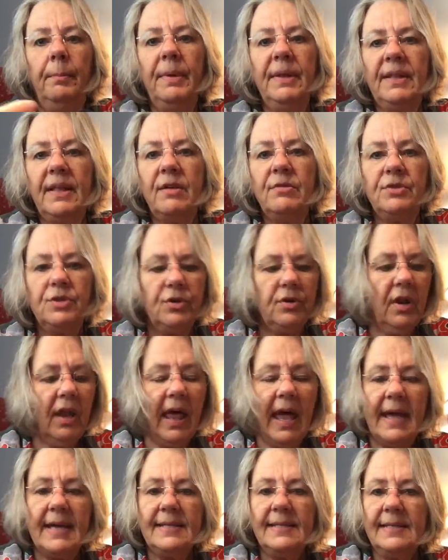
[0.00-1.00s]
but those are
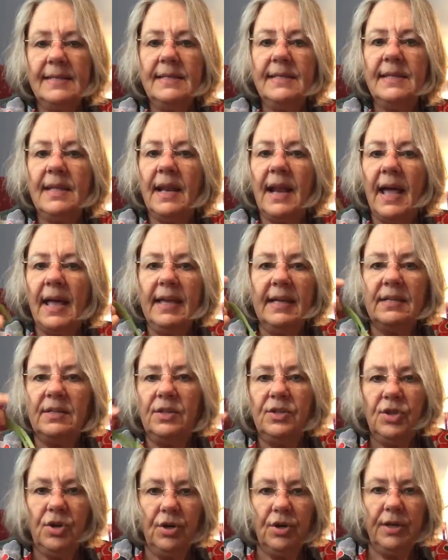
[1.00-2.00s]
classes that I get
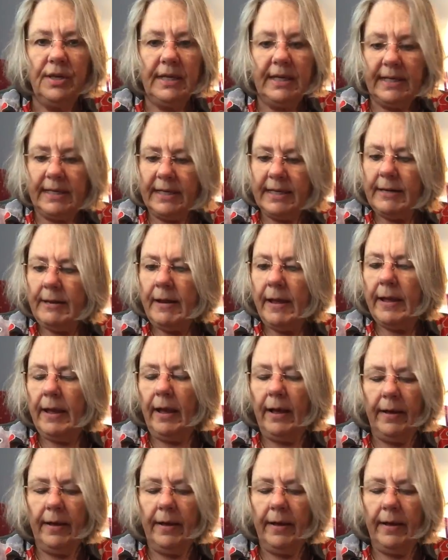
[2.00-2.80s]
to turn in.